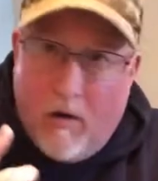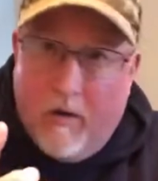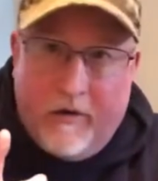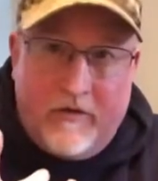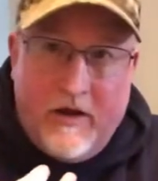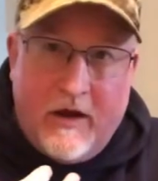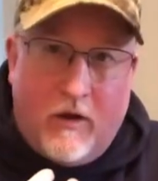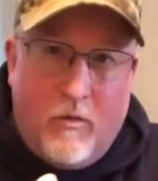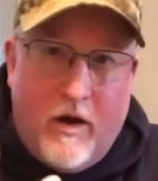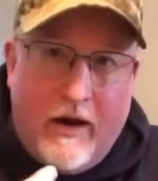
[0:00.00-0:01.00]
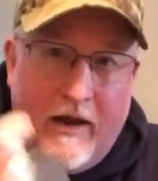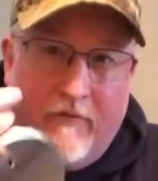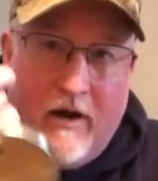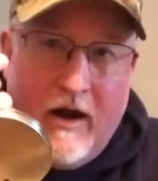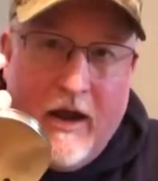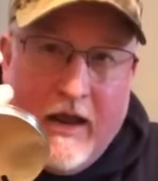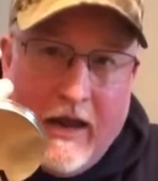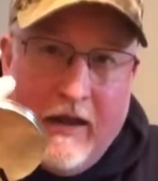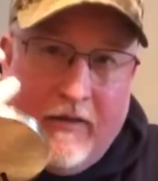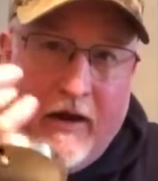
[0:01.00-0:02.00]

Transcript: or stick or whatever in